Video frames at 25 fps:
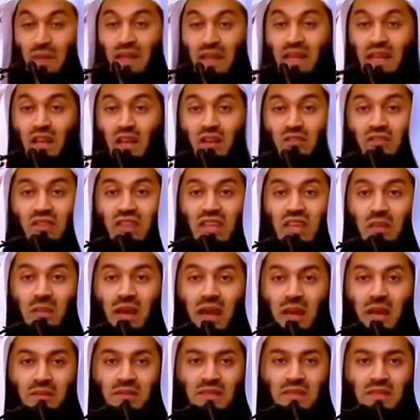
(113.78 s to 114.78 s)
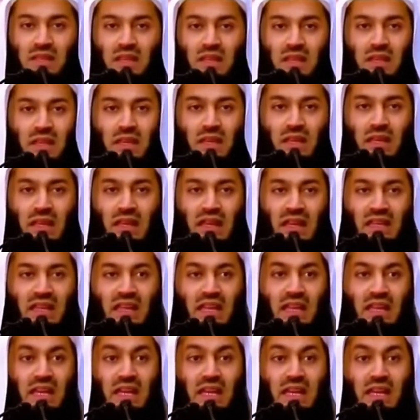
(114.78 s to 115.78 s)
many of the Imams,
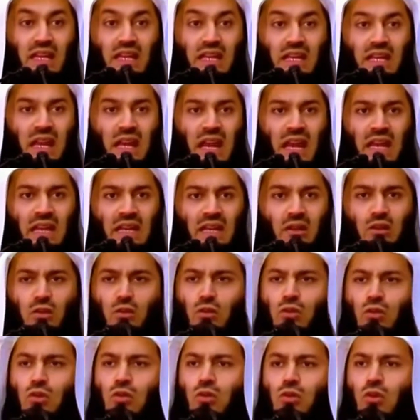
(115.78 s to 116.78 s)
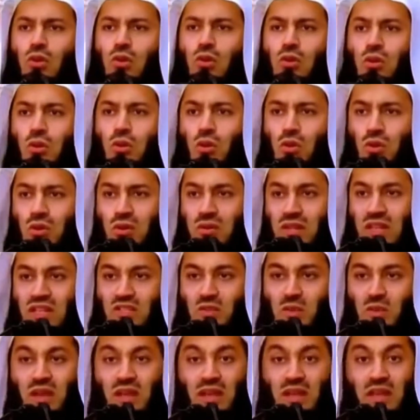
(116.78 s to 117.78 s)
they read like a Concorde.
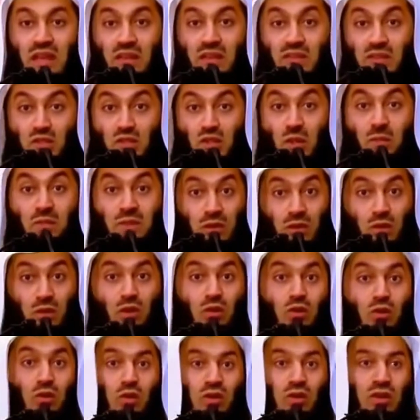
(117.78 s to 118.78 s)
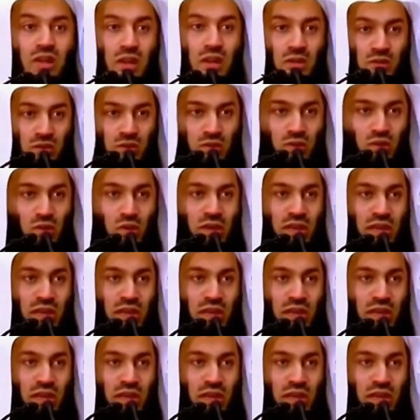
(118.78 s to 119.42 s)
That's why they have stopped the Concorde now. Do you